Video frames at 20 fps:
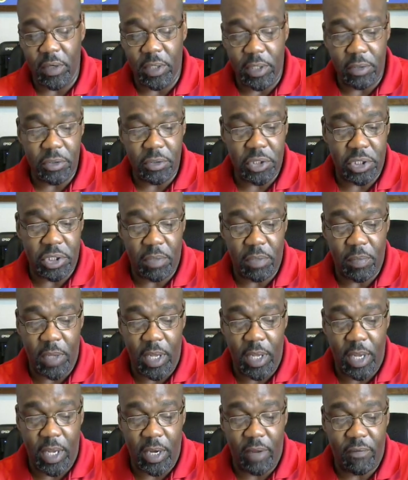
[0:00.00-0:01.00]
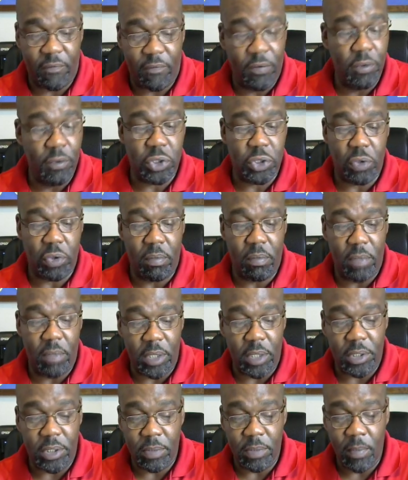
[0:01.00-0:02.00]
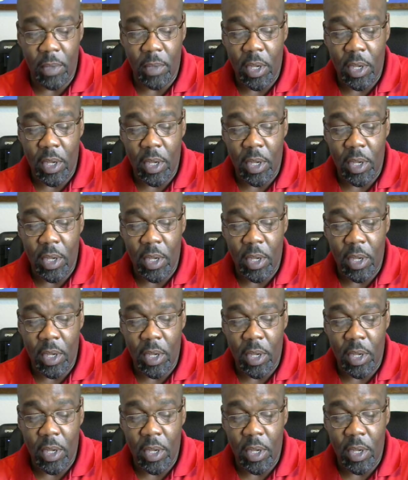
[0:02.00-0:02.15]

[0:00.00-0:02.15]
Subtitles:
by achieving leadership in a few short months